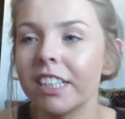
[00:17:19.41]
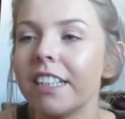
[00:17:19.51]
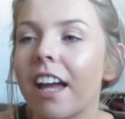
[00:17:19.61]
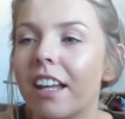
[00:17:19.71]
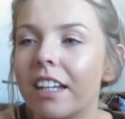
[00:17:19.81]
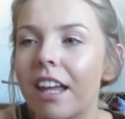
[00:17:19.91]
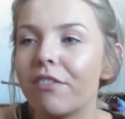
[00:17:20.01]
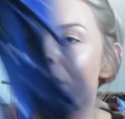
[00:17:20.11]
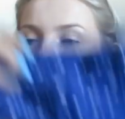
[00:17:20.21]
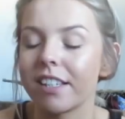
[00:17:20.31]
yeah,
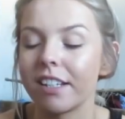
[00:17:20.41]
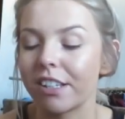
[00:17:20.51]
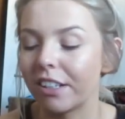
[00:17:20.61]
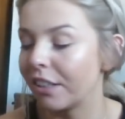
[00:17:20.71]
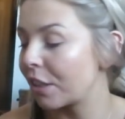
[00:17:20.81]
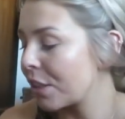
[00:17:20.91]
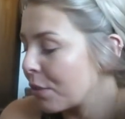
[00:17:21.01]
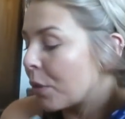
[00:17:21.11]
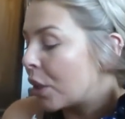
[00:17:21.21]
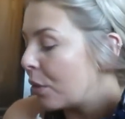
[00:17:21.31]
love this and it's going to look
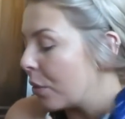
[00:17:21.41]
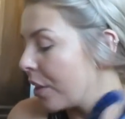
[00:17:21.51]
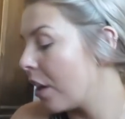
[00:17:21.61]
so cute on